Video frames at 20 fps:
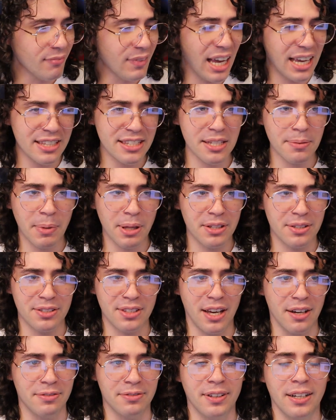and some other
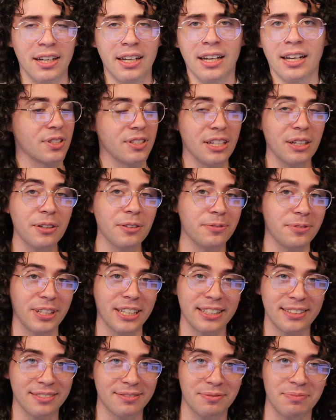stuff.
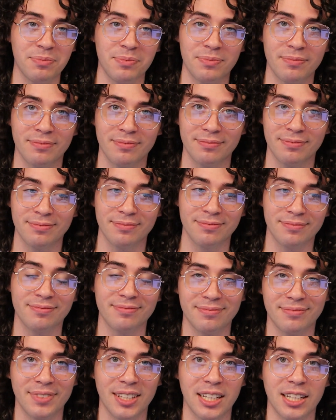Seraphine
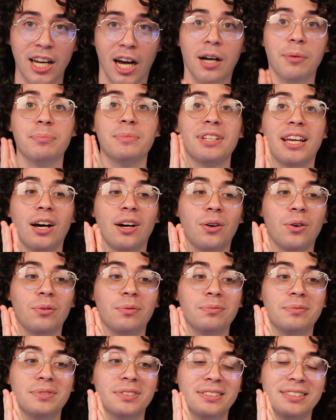comes out
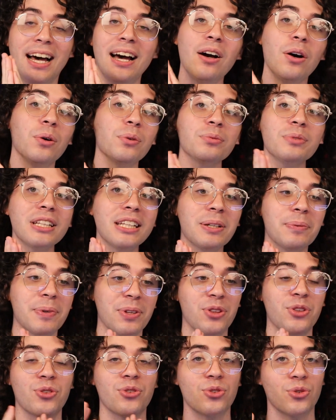not only
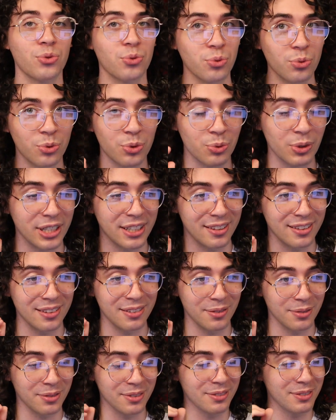with
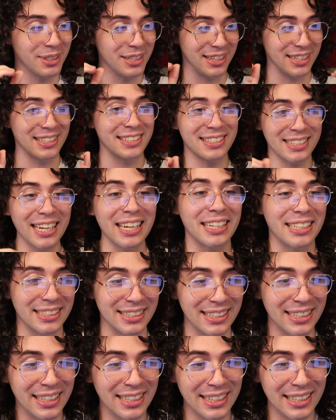a skin,
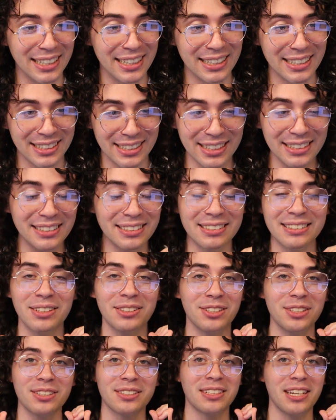
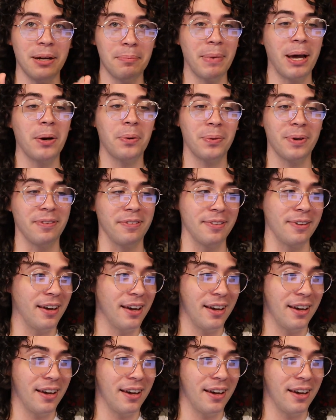doesn't just come out with